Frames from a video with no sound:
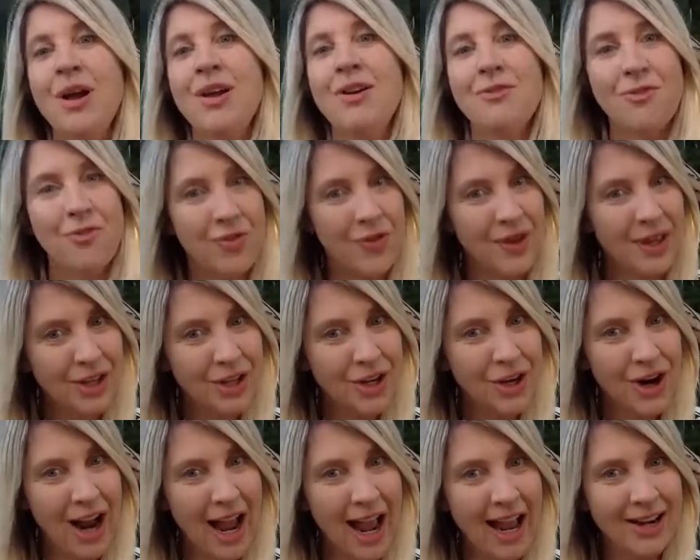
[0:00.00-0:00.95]
feel
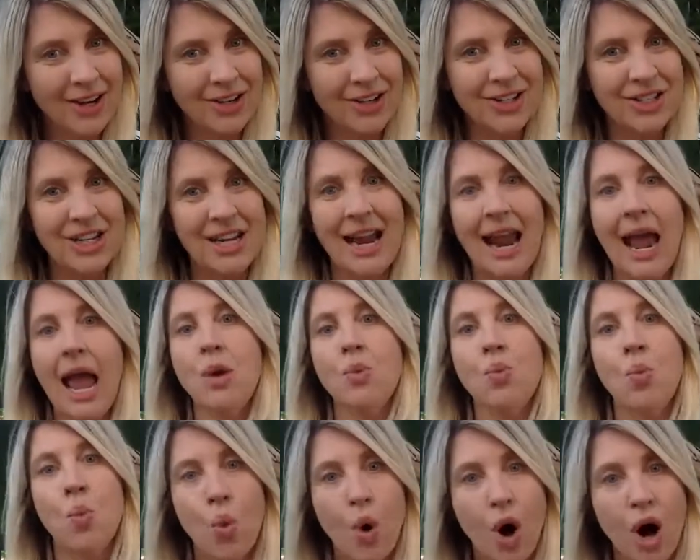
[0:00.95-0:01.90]
your energy,
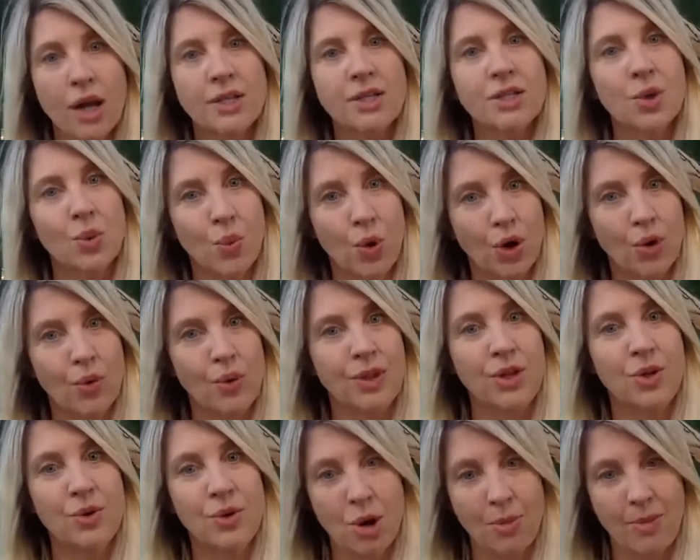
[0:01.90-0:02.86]
and want to work with
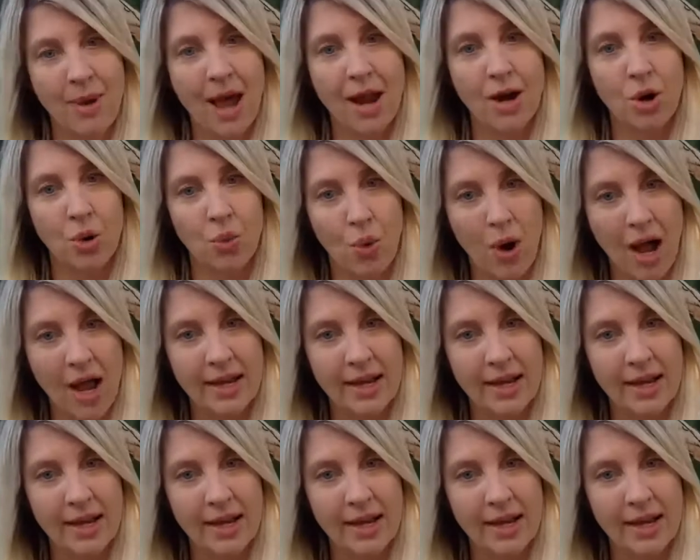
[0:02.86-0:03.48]
you no matter what.